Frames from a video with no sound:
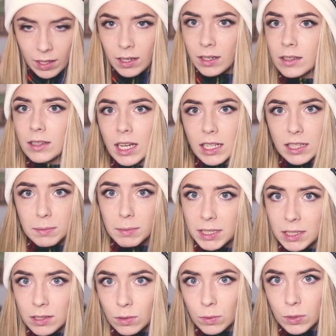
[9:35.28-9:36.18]
That's my
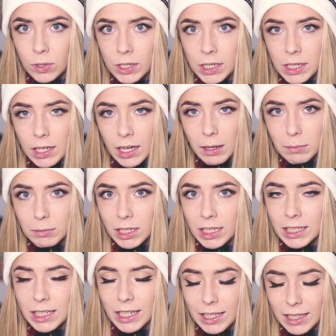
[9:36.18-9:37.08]
story. I'm
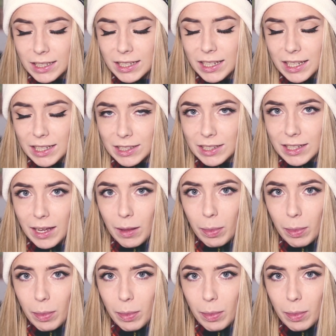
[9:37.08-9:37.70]
gonna get it in.